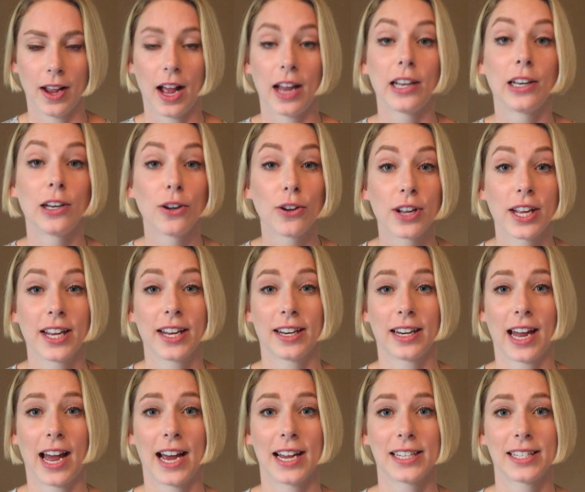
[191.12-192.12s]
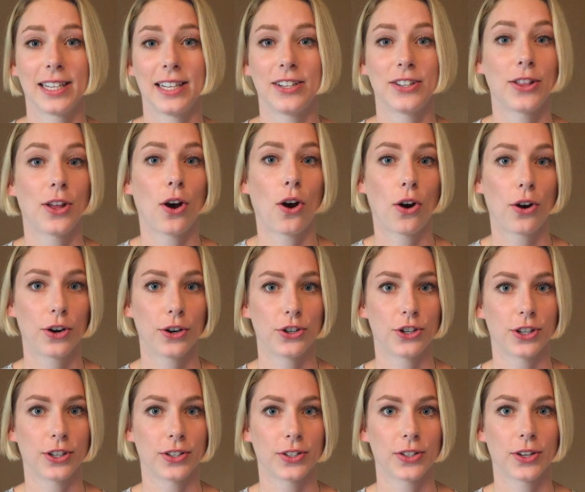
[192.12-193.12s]
a looking glass into the
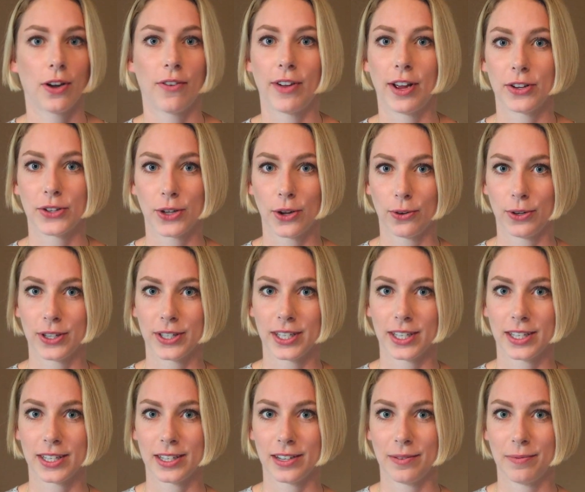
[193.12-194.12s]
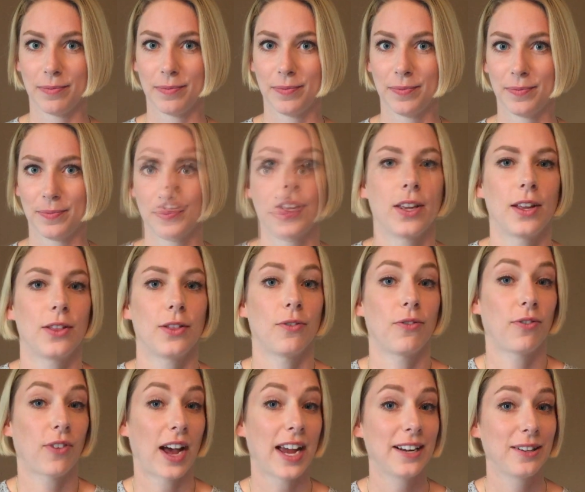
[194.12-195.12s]
origins of our solar system. The
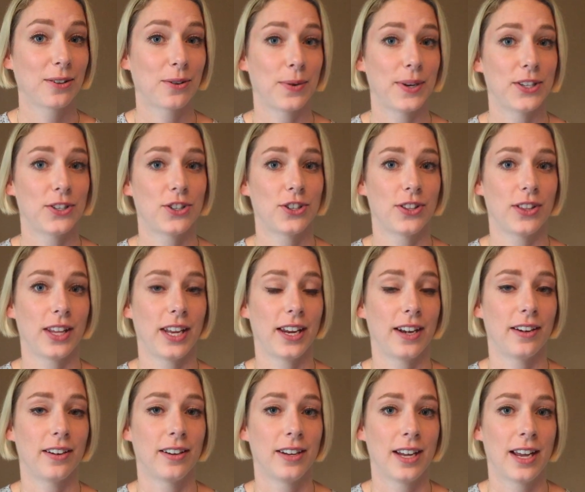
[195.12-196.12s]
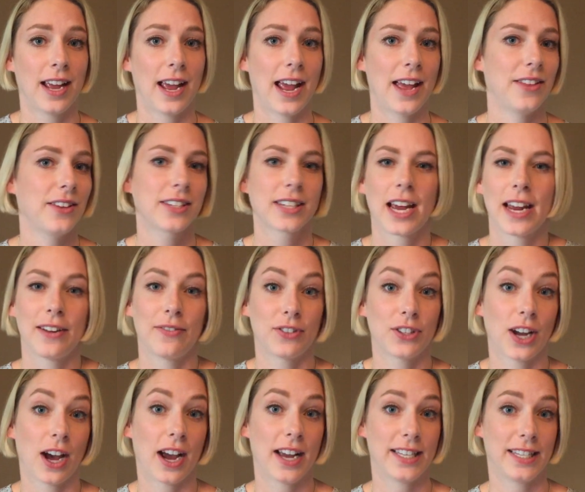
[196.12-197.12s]
final question then, and this kind of
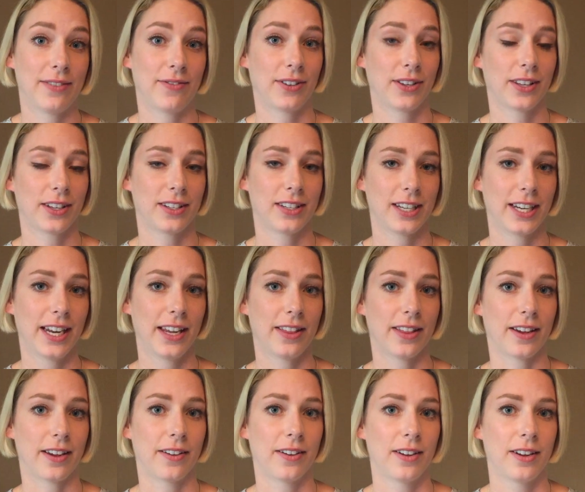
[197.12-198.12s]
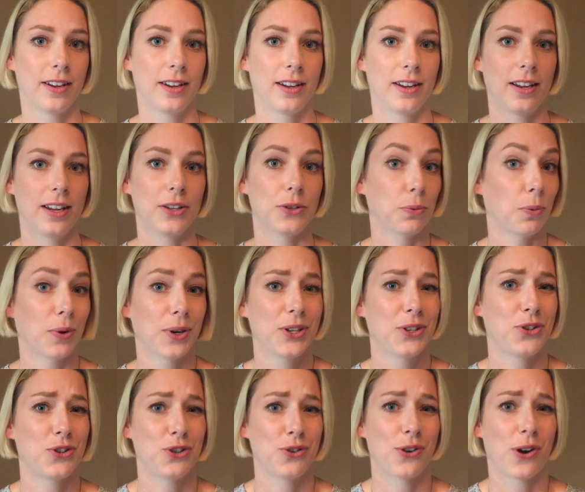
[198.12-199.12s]
ties everything together, is what
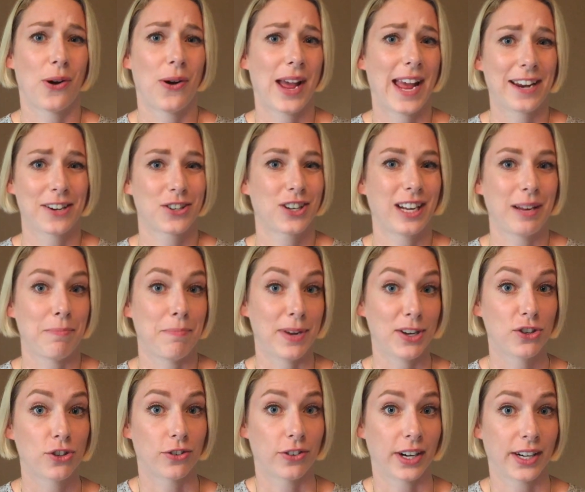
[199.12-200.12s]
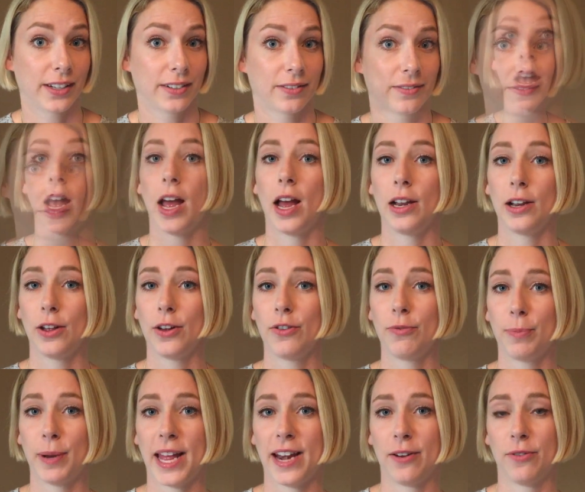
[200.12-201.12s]
is Juno actually measuring? A lot
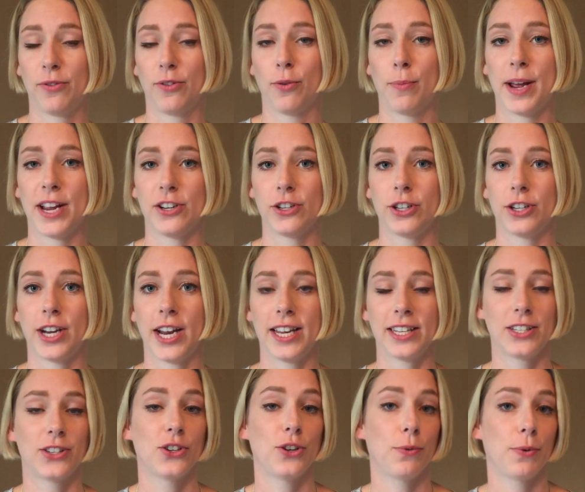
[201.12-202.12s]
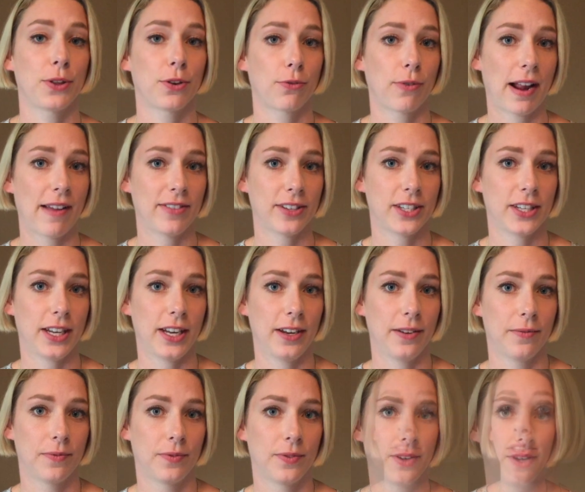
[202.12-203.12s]
of planet formation has to do with
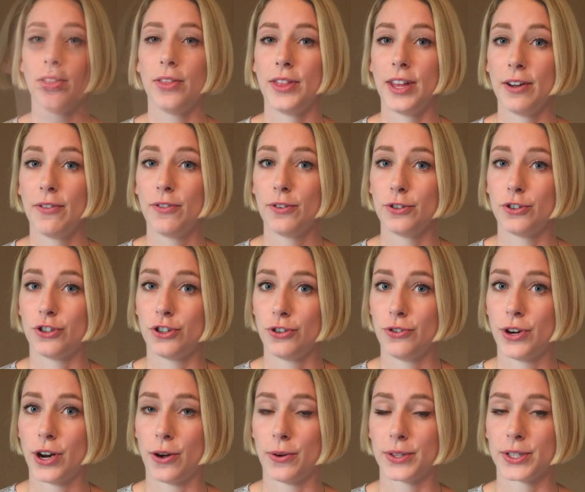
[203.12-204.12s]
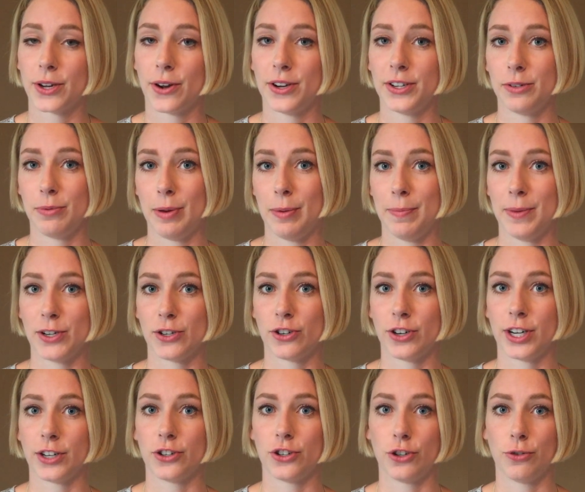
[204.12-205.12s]
gravity. Therefore, Juno is going to be
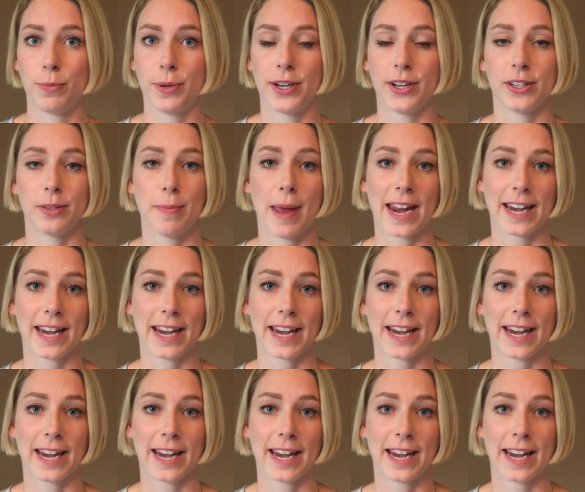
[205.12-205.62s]
measuring Jupiter's